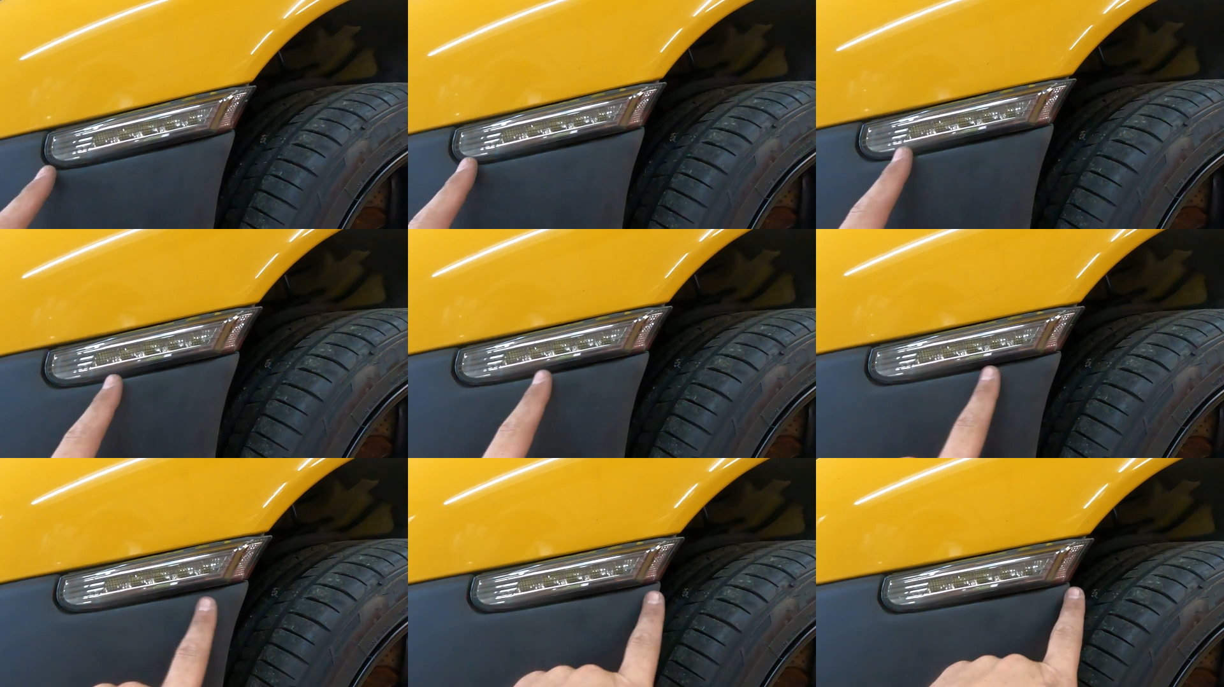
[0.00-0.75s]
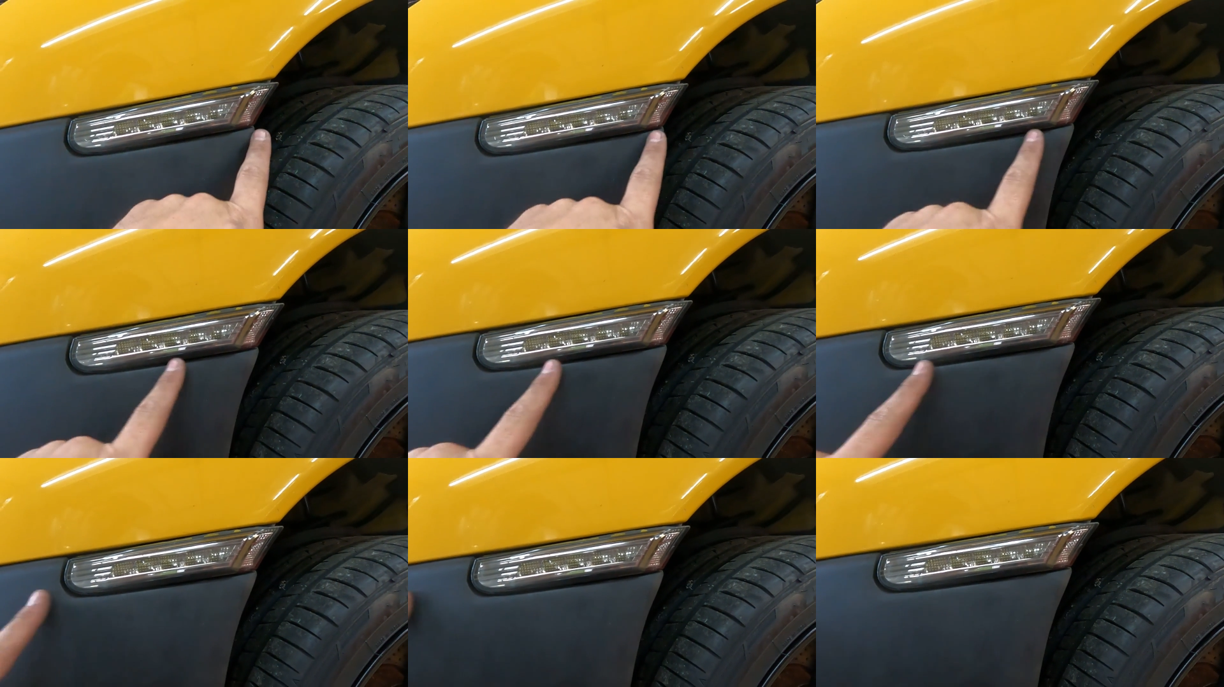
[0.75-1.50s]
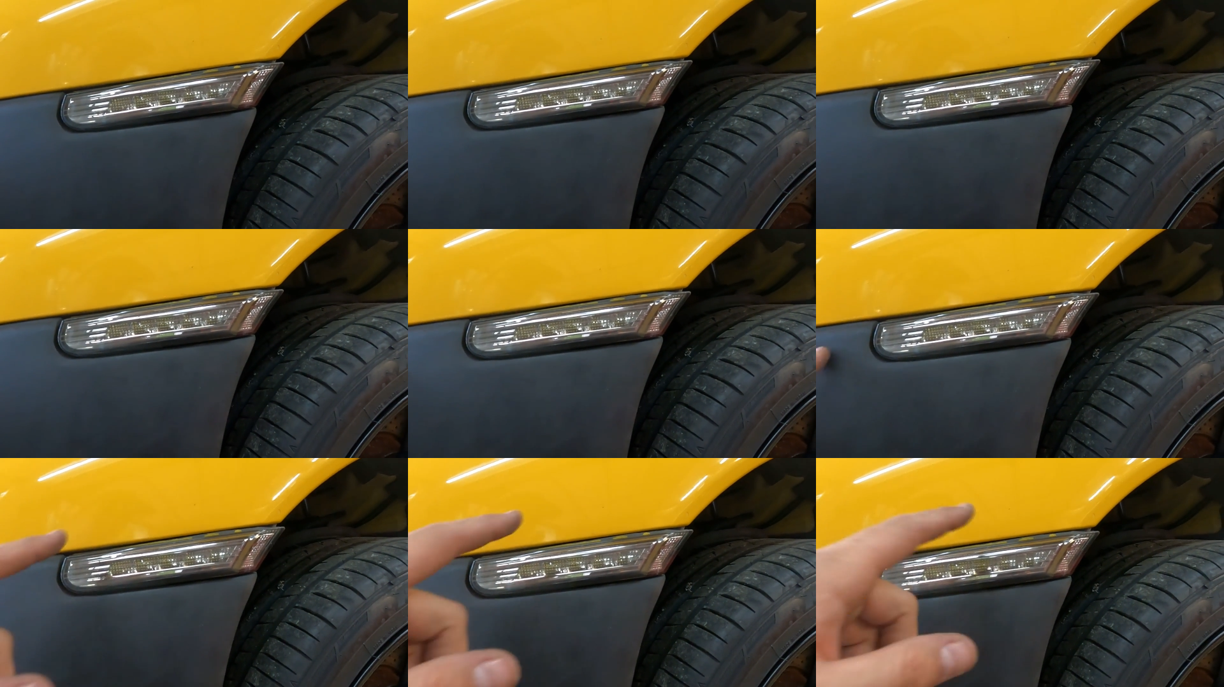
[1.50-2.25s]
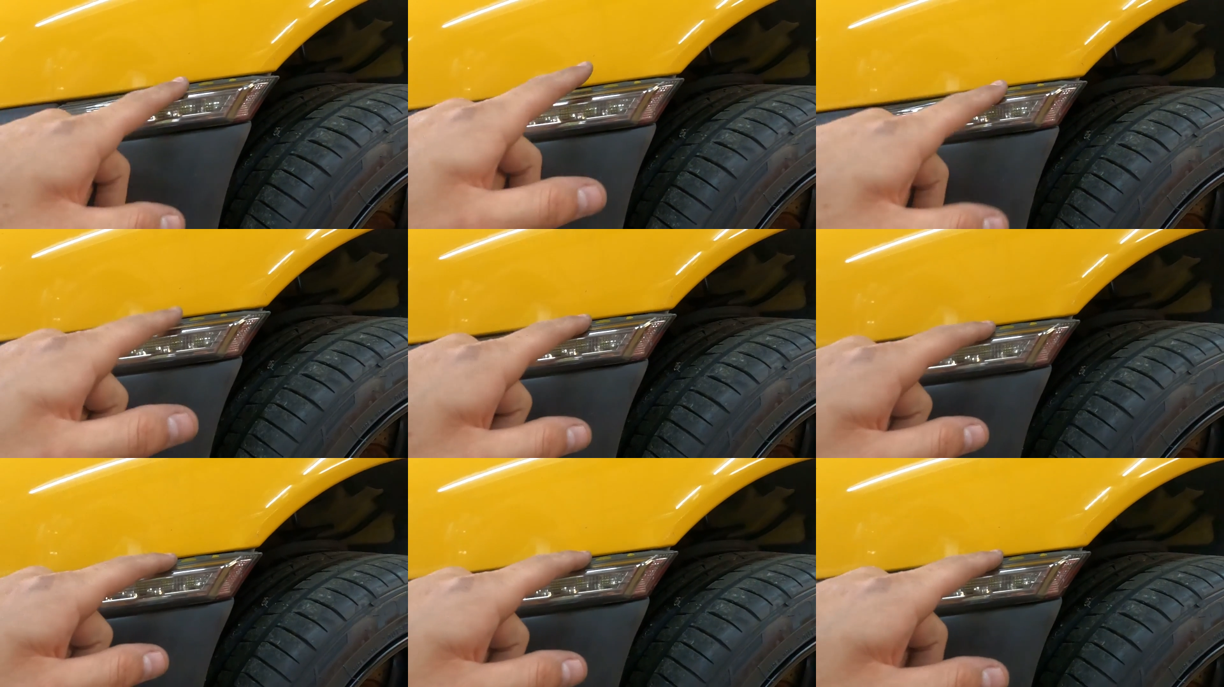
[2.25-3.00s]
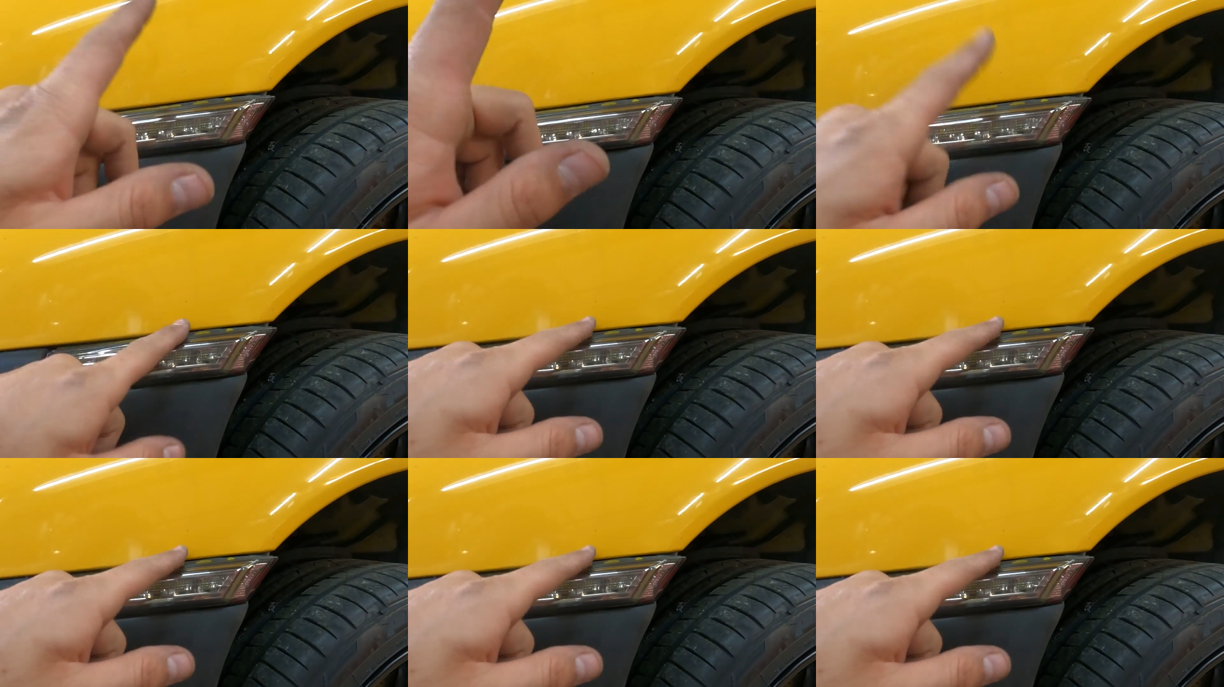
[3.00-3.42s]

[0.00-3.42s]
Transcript: No face is visible, so there are no lips to read.